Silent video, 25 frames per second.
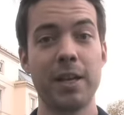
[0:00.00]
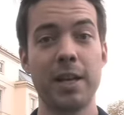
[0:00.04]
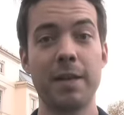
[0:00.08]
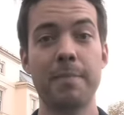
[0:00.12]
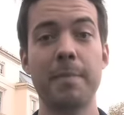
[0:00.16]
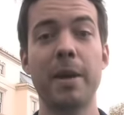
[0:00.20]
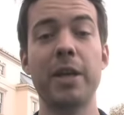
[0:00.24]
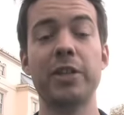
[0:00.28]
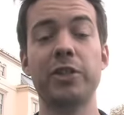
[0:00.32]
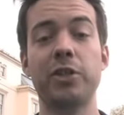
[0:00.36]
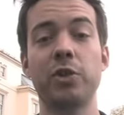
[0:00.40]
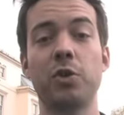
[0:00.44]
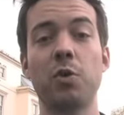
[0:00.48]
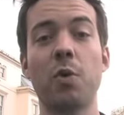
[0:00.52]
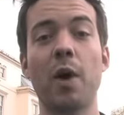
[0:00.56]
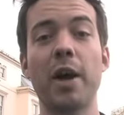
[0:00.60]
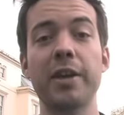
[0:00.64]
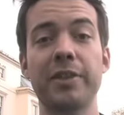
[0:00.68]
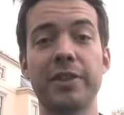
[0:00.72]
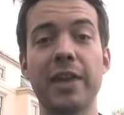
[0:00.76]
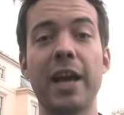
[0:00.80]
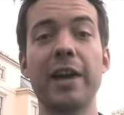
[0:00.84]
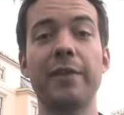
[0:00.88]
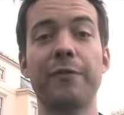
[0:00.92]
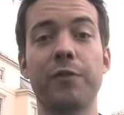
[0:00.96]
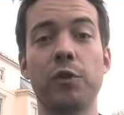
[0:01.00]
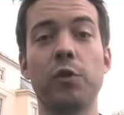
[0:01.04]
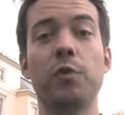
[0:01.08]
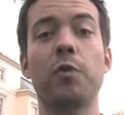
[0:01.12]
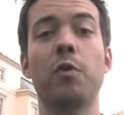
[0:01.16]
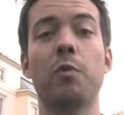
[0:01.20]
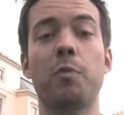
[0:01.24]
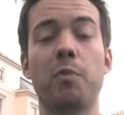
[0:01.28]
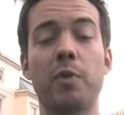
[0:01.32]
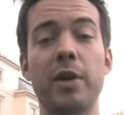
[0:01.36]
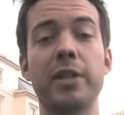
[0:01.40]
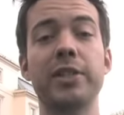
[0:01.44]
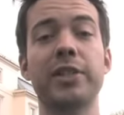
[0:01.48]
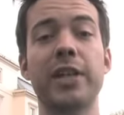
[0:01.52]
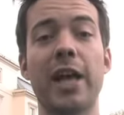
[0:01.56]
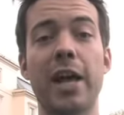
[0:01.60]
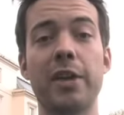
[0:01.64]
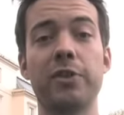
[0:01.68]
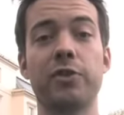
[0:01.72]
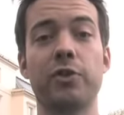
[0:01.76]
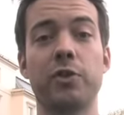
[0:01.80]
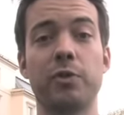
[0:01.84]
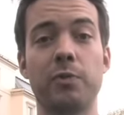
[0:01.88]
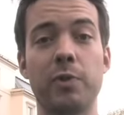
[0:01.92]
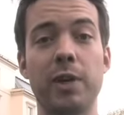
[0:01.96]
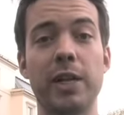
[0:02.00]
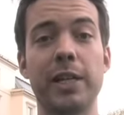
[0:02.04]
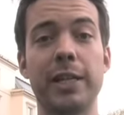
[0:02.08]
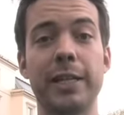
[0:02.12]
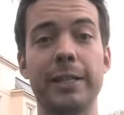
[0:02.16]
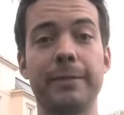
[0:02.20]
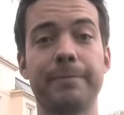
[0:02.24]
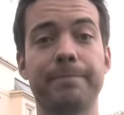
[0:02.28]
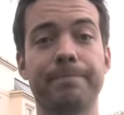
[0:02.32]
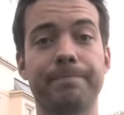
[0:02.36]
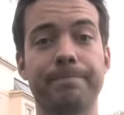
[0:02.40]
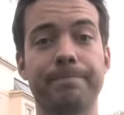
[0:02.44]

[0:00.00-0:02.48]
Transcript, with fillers: It makes you quite thankful for Prince Andrew, really.